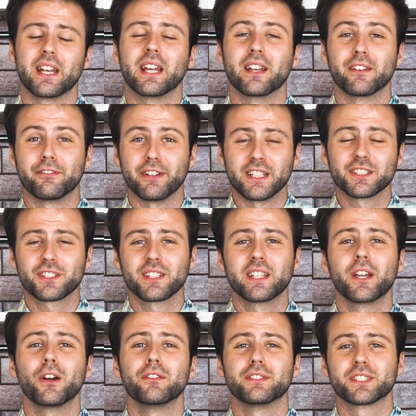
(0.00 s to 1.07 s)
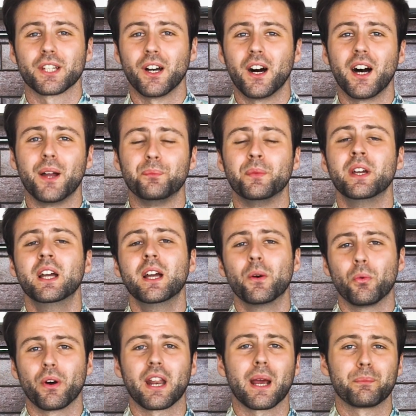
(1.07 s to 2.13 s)
And eventually, over time,
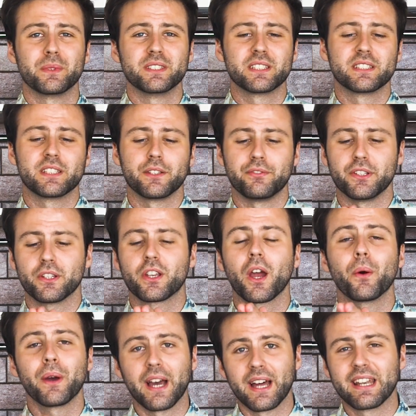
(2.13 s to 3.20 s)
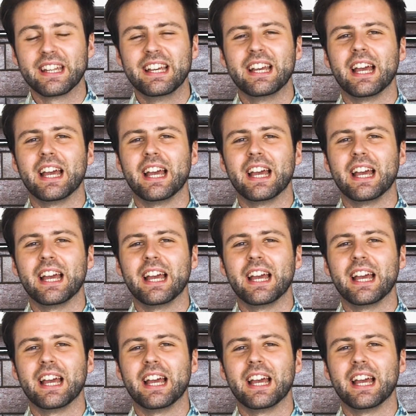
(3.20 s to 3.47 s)
what happens is if you go out